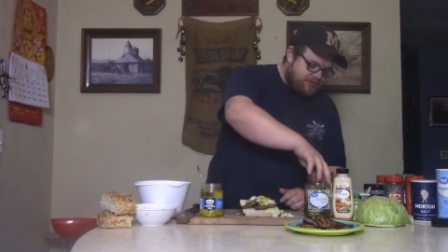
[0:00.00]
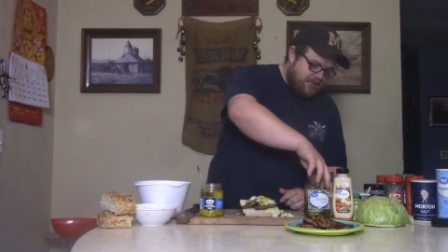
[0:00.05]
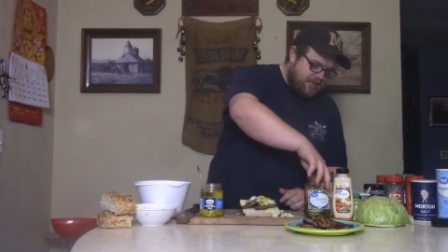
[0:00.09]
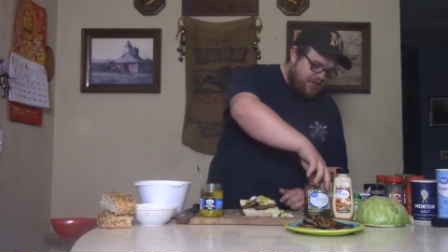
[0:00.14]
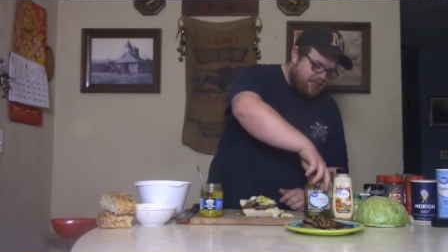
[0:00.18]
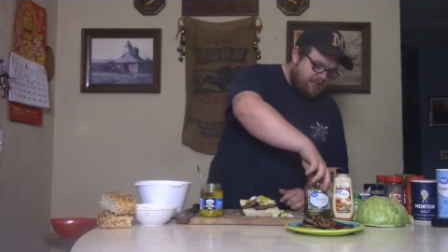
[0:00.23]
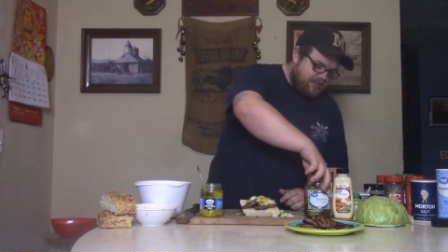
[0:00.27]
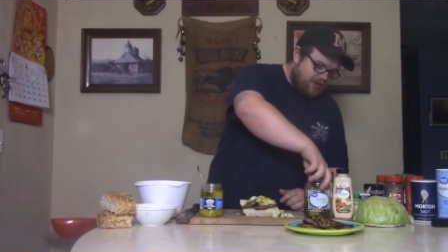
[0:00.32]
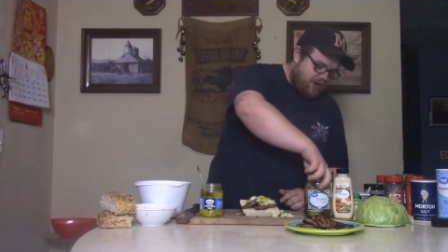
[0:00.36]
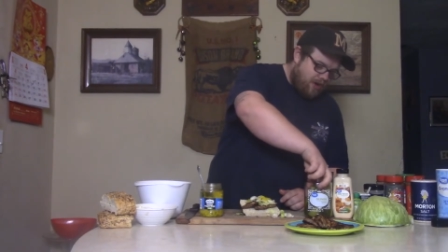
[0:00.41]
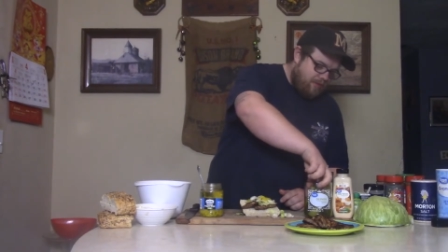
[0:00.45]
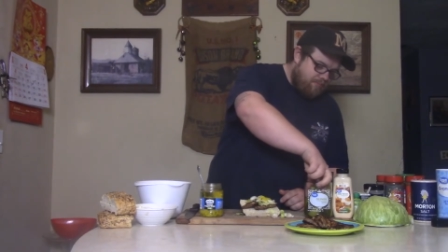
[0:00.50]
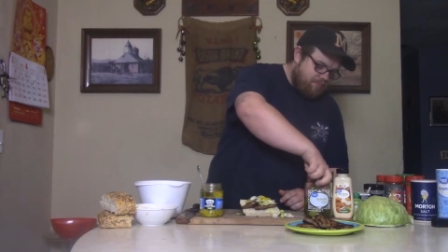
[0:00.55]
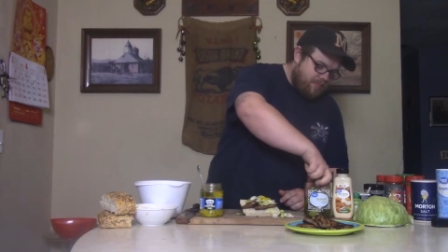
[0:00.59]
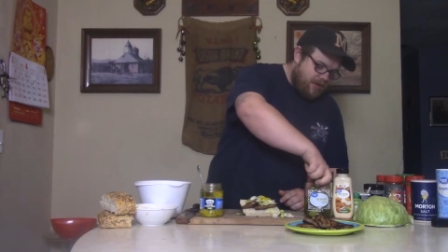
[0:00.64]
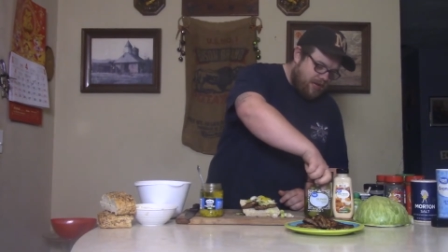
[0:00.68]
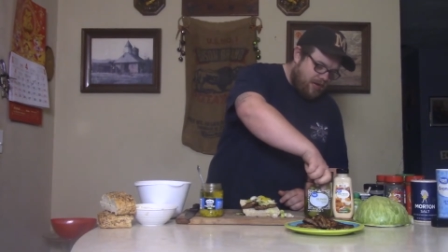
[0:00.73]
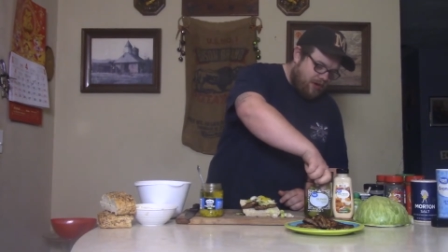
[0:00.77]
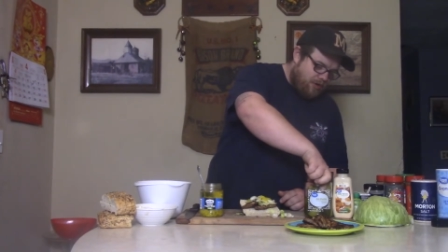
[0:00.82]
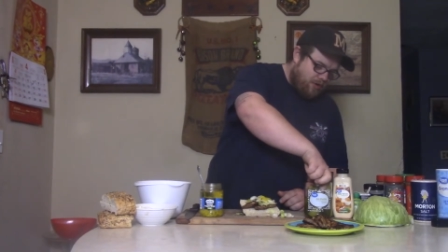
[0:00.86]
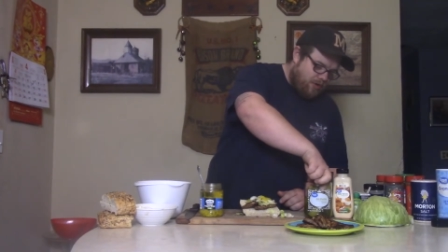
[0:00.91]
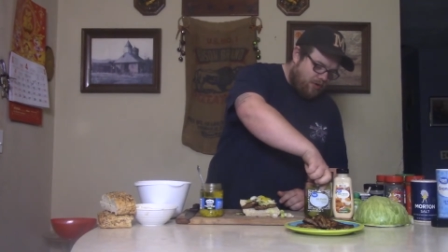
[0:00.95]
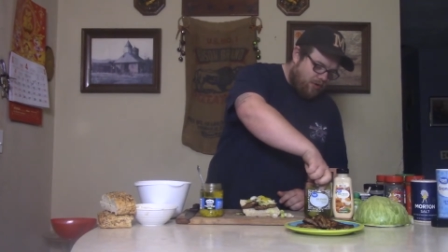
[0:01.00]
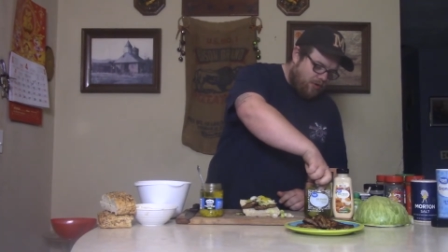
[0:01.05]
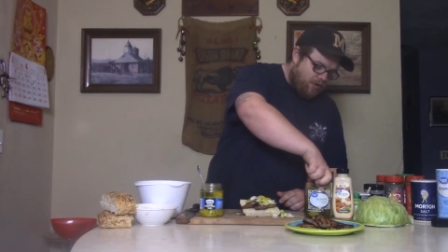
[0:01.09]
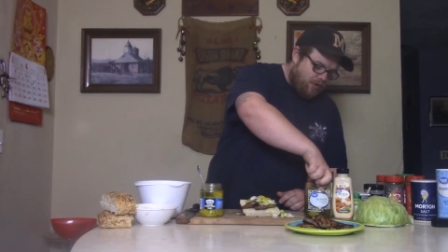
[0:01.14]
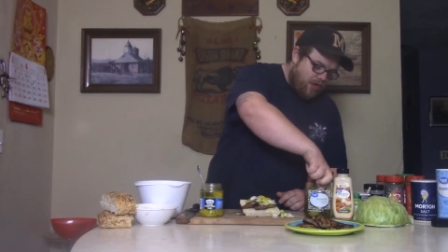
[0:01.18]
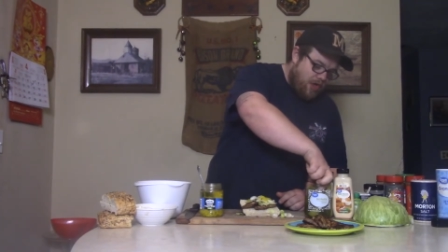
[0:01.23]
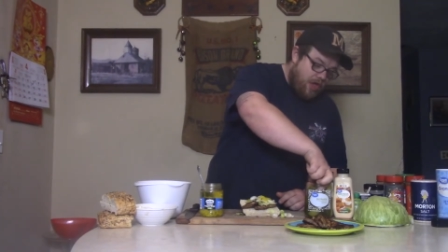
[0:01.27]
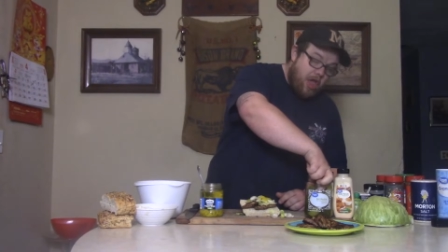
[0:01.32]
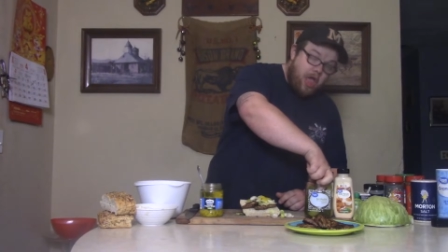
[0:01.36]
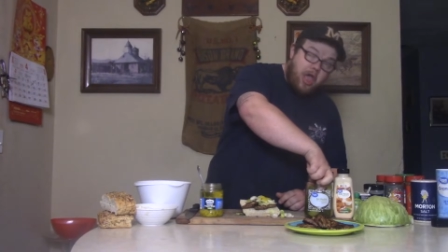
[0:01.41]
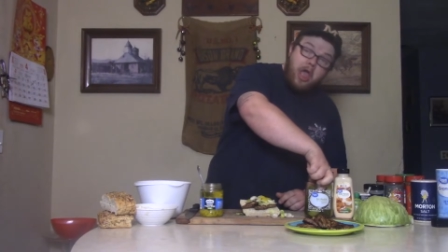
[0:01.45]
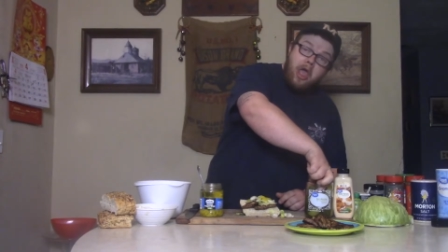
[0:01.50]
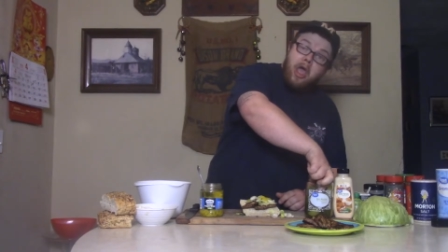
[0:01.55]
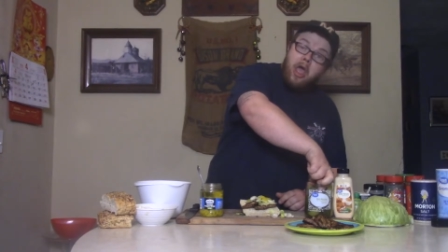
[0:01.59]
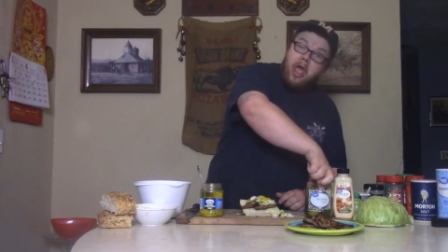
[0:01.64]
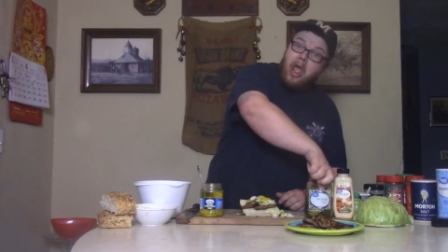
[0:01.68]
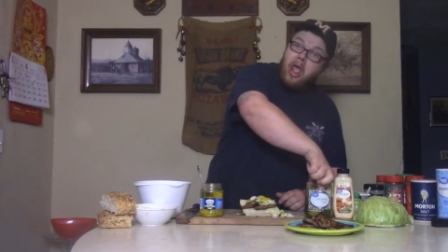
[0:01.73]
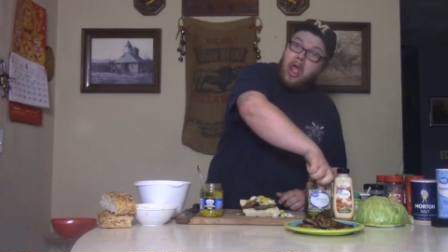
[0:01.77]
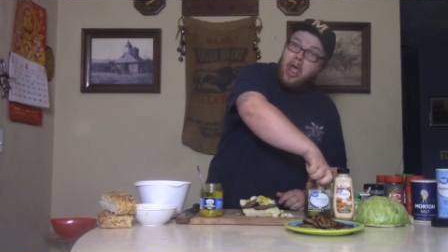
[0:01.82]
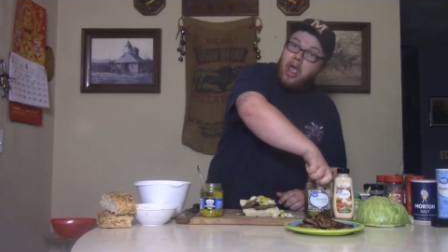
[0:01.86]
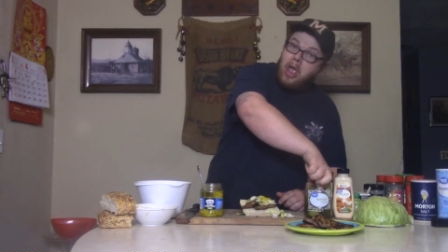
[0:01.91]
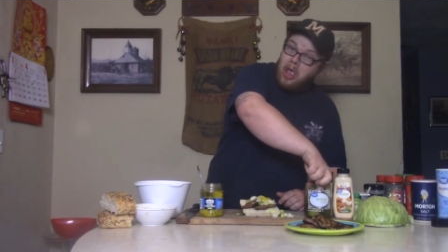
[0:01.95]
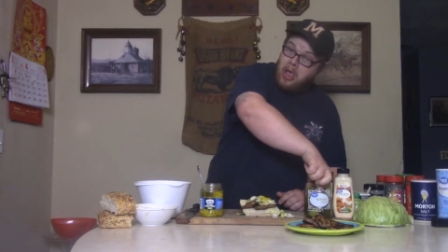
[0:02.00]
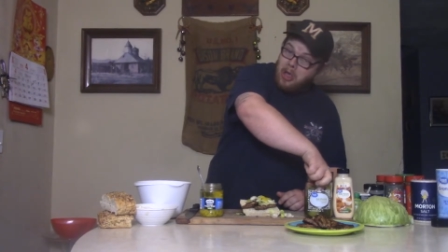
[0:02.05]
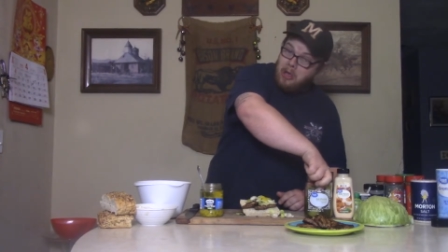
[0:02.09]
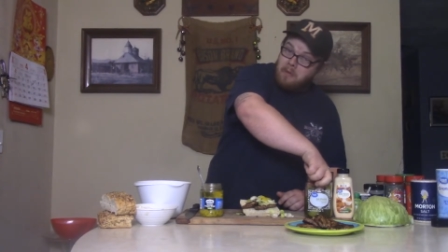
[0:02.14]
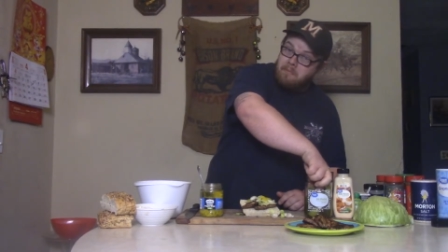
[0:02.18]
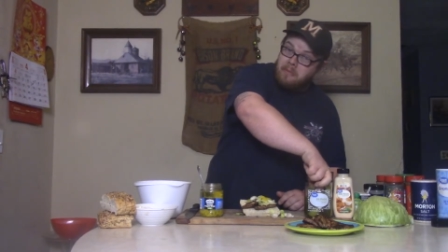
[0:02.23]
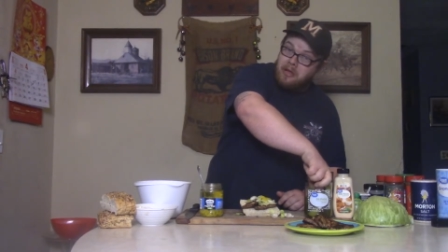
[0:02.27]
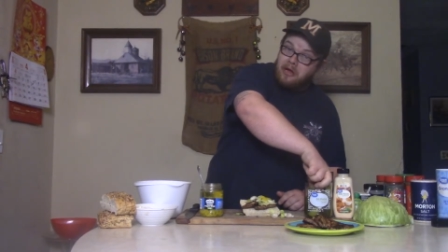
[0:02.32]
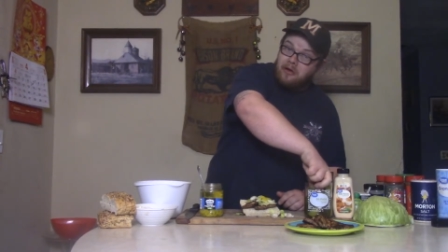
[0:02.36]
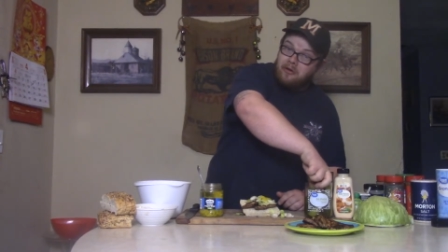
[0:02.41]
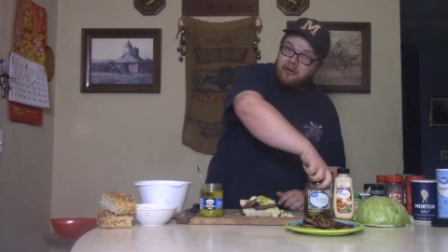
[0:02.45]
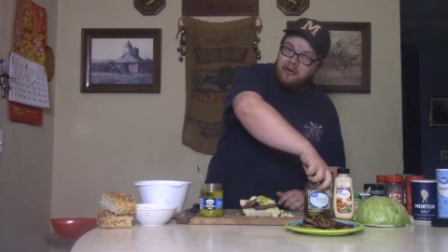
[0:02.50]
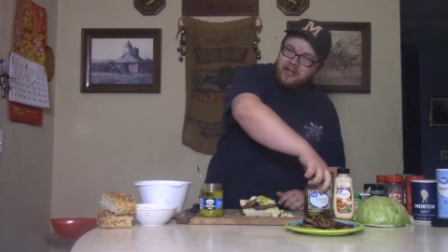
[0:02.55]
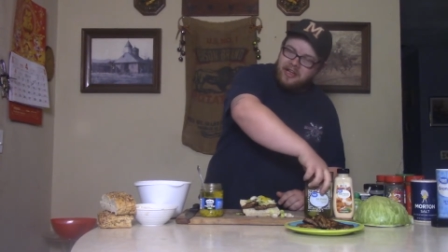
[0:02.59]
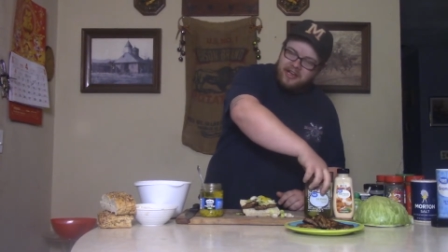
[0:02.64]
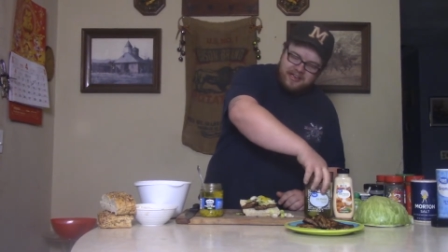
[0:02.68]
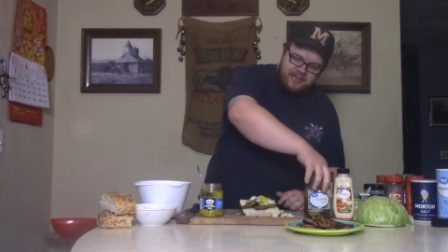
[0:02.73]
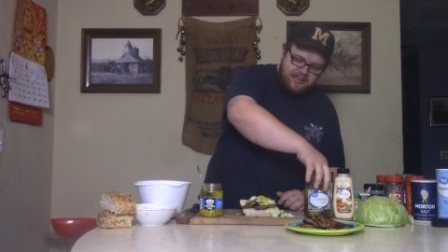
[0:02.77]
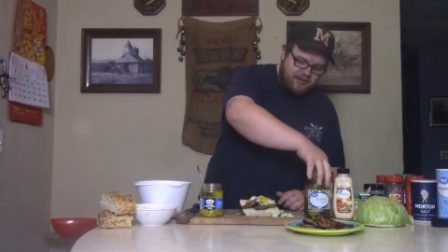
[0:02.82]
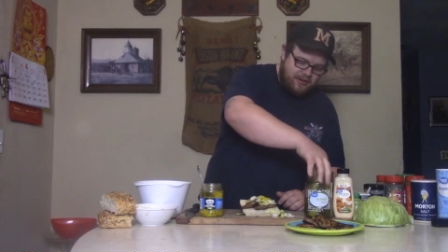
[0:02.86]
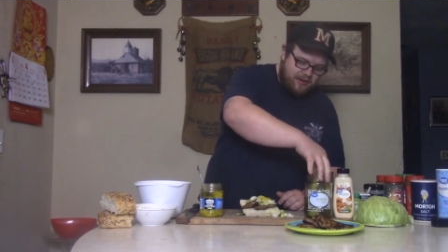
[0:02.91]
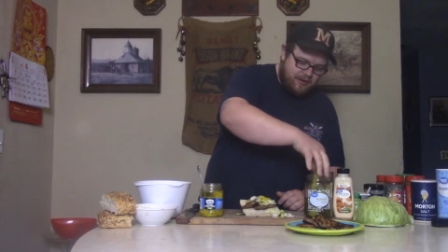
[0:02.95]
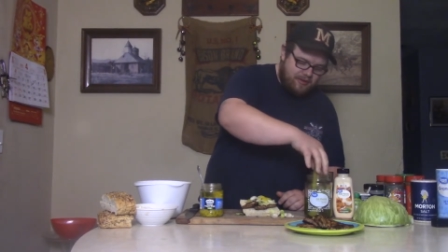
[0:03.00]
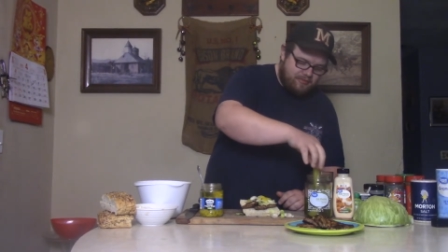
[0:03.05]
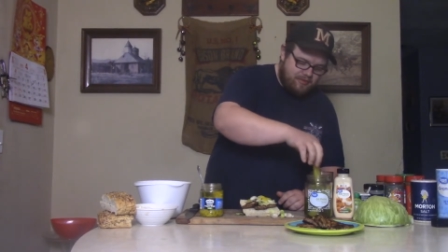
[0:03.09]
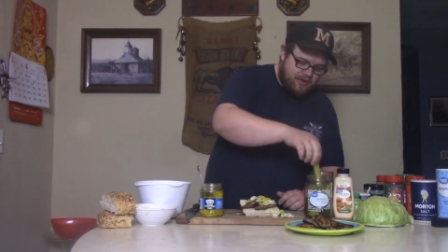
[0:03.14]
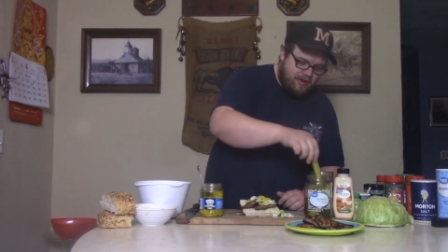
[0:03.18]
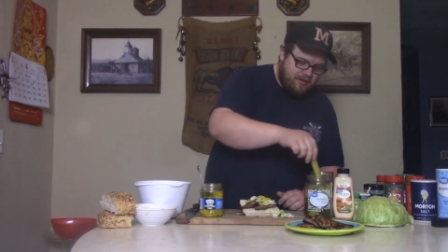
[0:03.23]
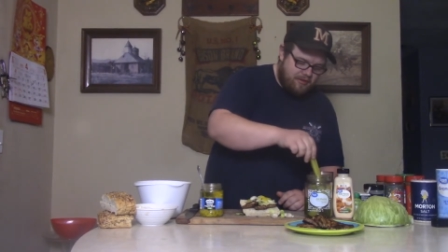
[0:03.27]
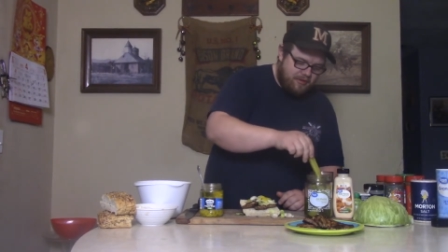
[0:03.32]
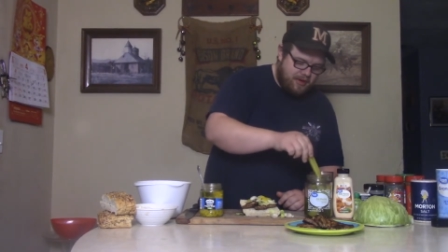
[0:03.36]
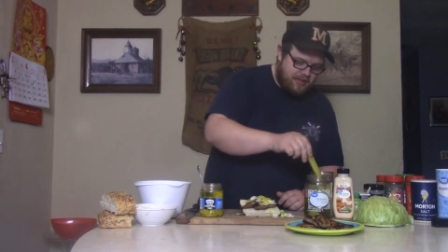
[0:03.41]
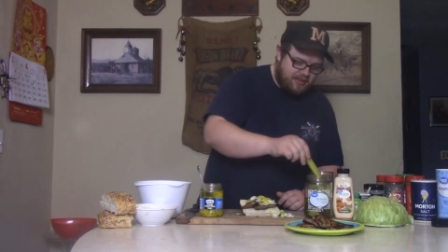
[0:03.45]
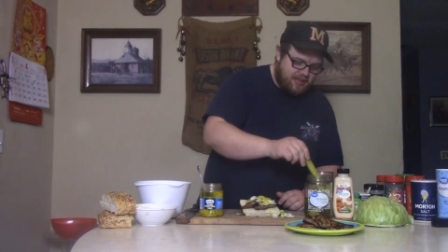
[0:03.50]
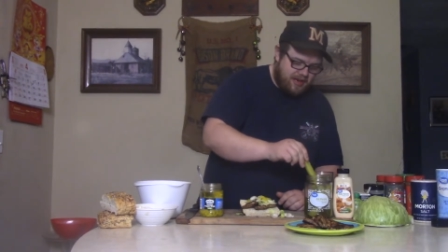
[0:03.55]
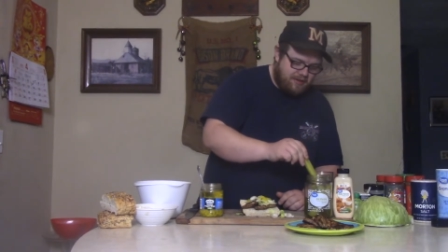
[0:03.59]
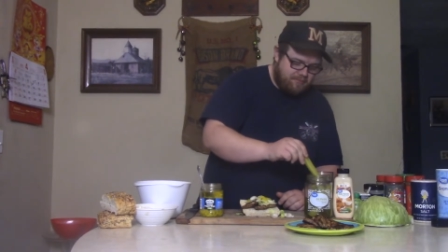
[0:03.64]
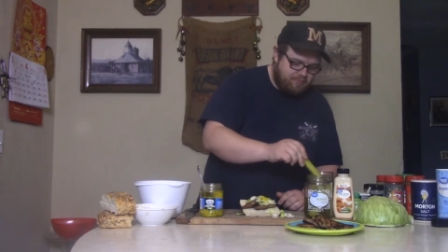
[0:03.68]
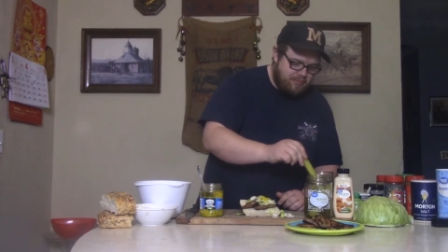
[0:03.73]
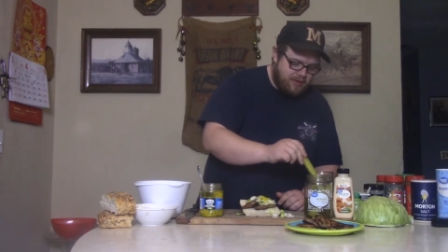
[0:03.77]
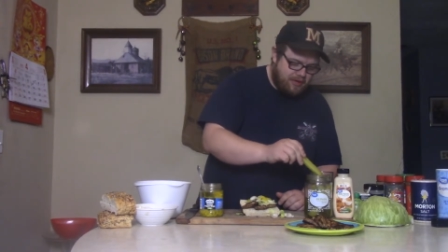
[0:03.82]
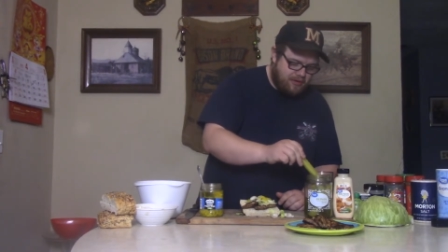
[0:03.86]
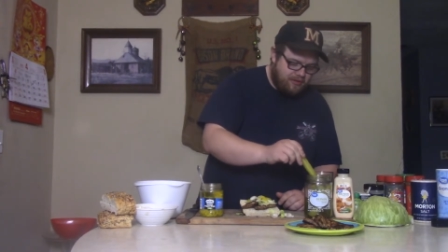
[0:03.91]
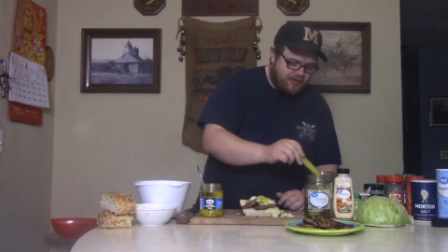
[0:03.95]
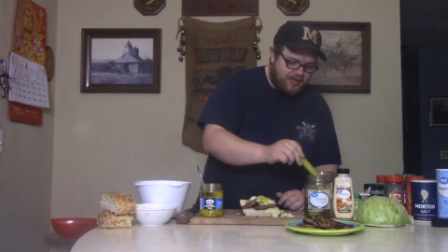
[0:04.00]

take is our big ol' pickle, and you know what I'm talking about that pickle,